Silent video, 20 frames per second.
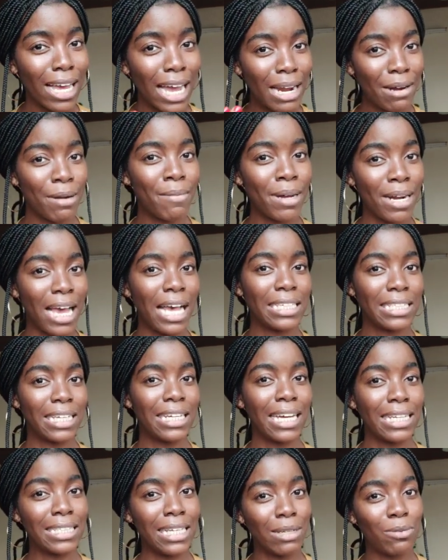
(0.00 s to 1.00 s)
Remember that I said
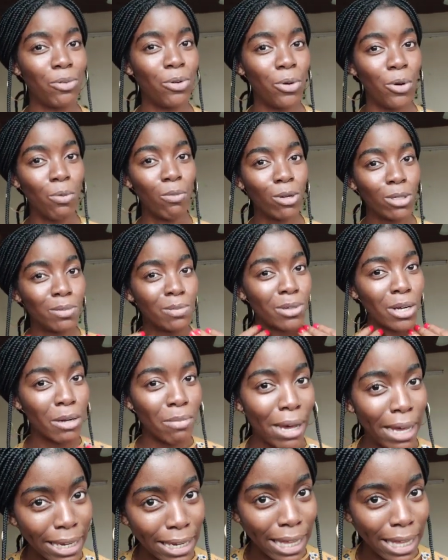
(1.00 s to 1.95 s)
that the wool almost broke my